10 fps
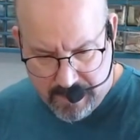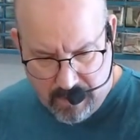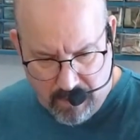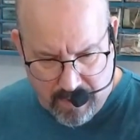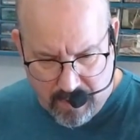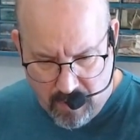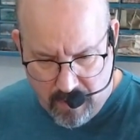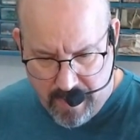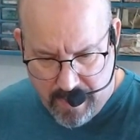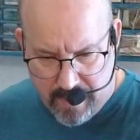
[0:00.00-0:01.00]
wanted to go
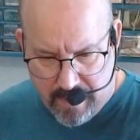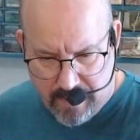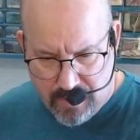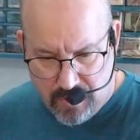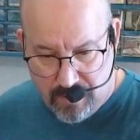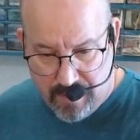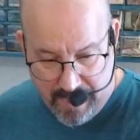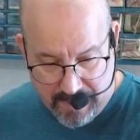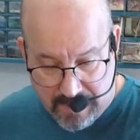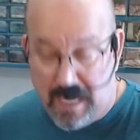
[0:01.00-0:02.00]
ahead and do the
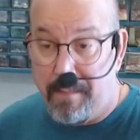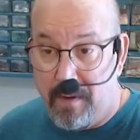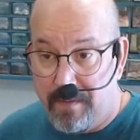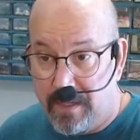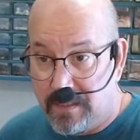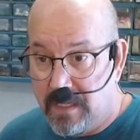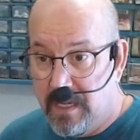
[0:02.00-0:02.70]
next step on this